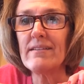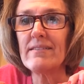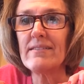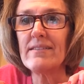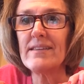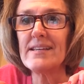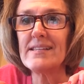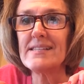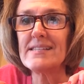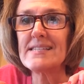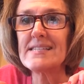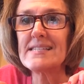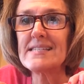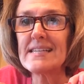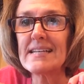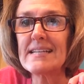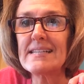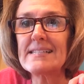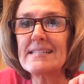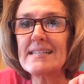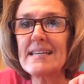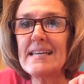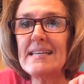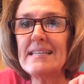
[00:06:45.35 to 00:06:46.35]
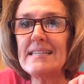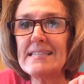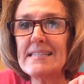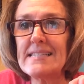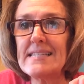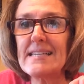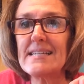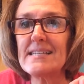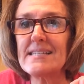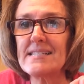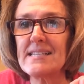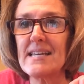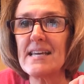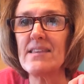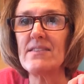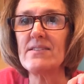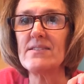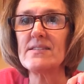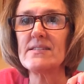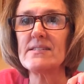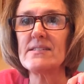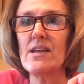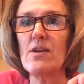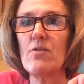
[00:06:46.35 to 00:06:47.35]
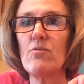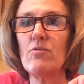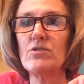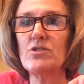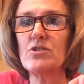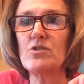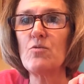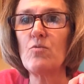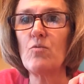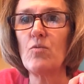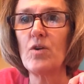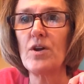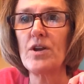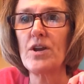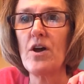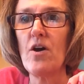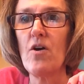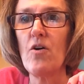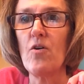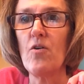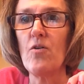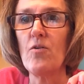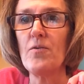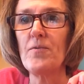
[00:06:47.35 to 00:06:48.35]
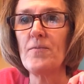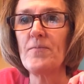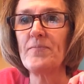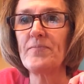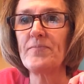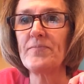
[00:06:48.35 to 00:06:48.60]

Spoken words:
then 16 sixteenths is equal to 1 whole.